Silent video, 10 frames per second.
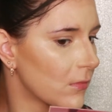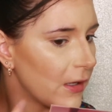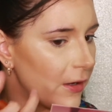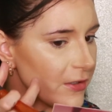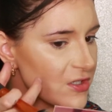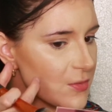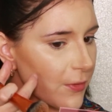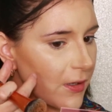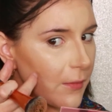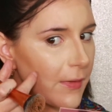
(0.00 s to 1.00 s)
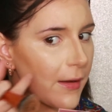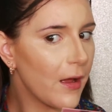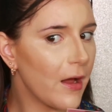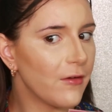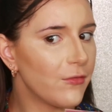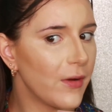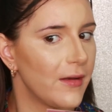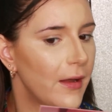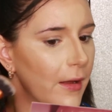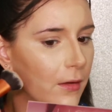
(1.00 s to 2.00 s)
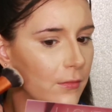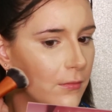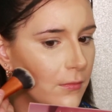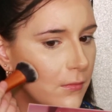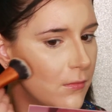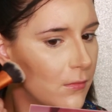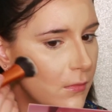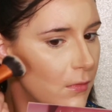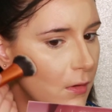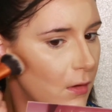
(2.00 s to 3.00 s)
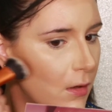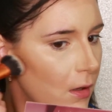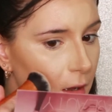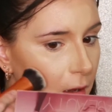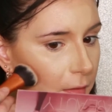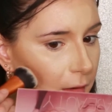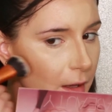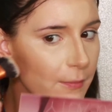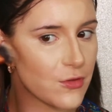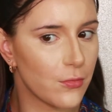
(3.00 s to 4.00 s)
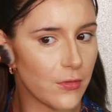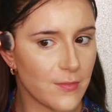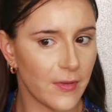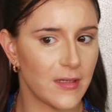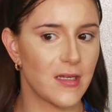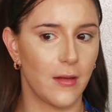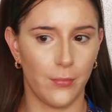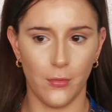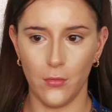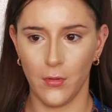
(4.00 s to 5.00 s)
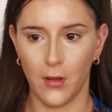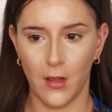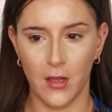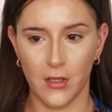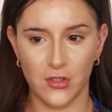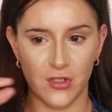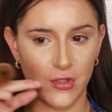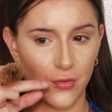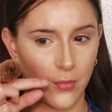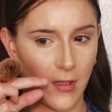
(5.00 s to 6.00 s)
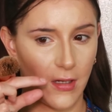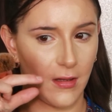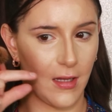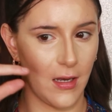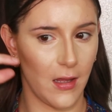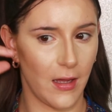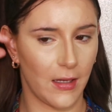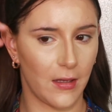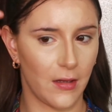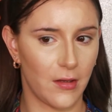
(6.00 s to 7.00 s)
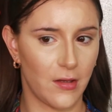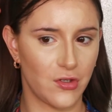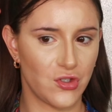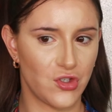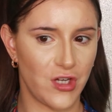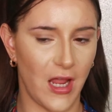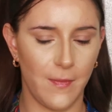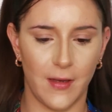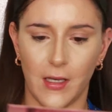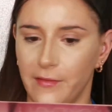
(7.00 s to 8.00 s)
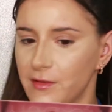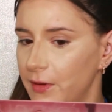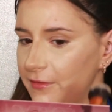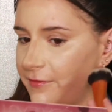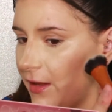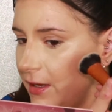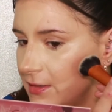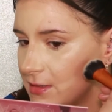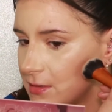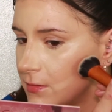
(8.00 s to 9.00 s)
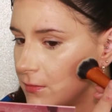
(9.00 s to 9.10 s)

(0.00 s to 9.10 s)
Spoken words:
And I just bring it about halfway down and then up towards my temple, just to really like shape and lift my face.